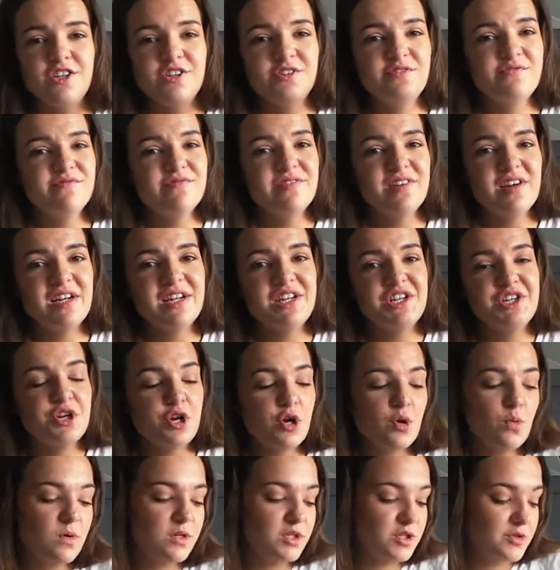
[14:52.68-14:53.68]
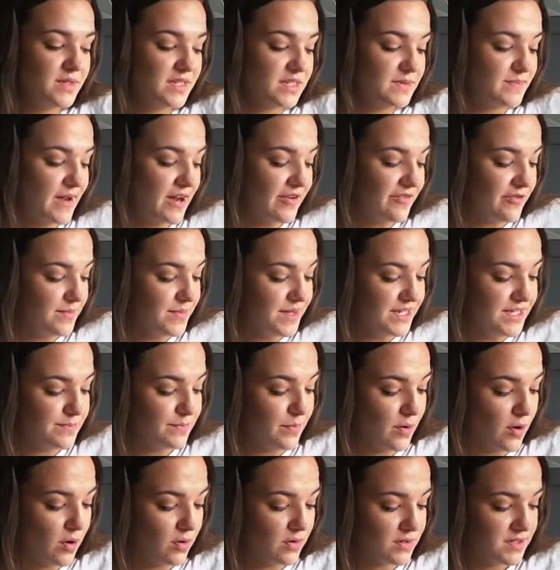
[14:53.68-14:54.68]
don't really know what to expect from this
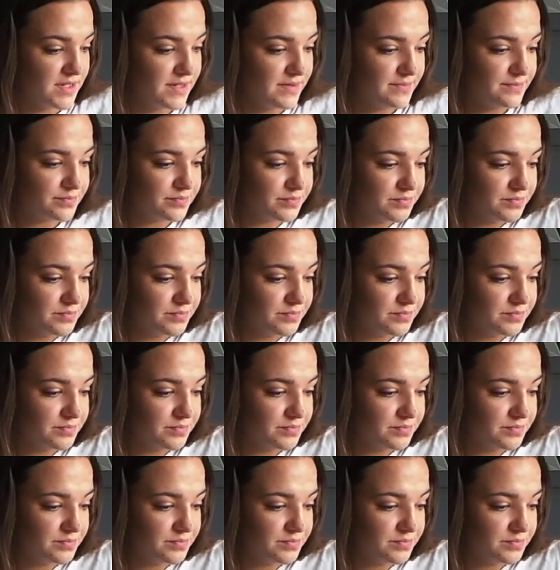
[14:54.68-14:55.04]
box.